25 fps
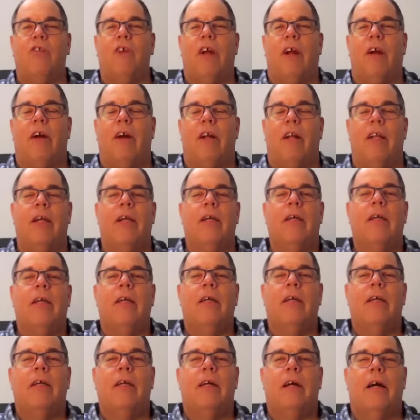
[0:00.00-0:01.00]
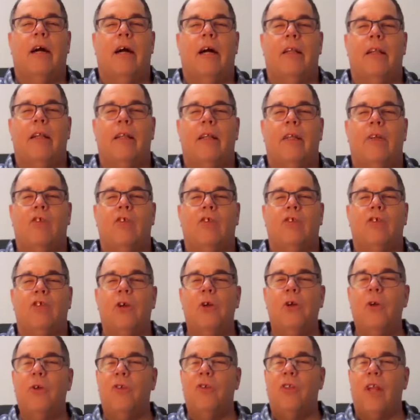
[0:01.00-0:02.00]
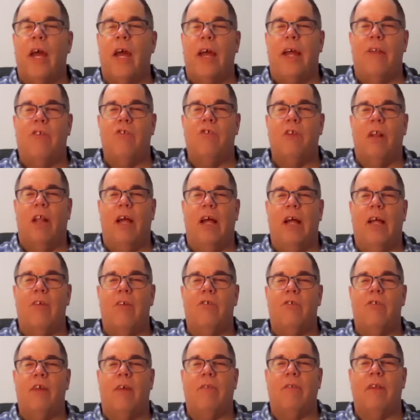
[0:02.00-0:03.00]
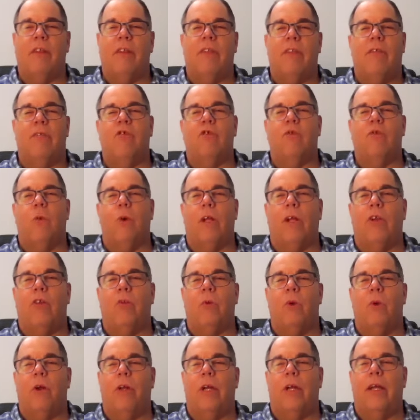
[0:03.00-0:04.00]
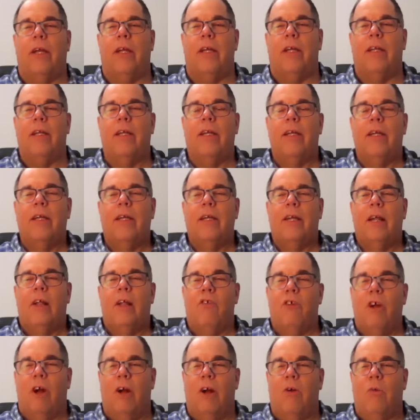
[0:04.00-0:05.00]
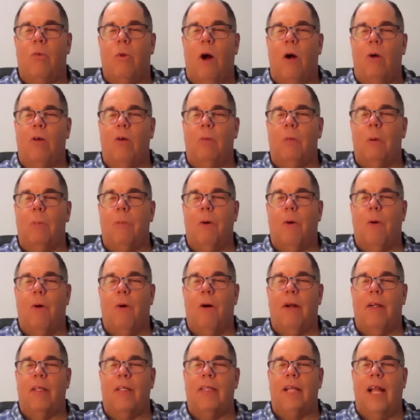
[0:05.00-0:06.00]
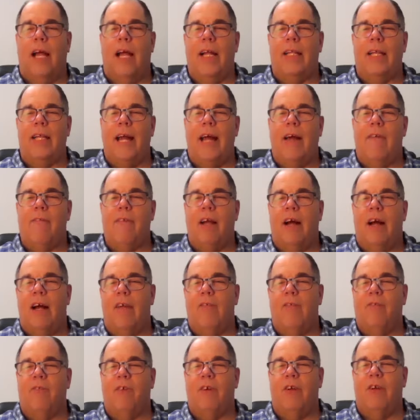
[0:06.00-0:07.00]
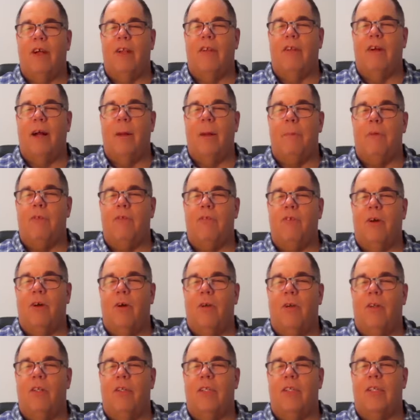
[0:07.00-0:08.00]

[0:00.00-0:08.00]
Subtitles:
and Jared on this Tuesday, July 7th of 2020. And Jared, welcome aboard. Glad to have you on for another episode.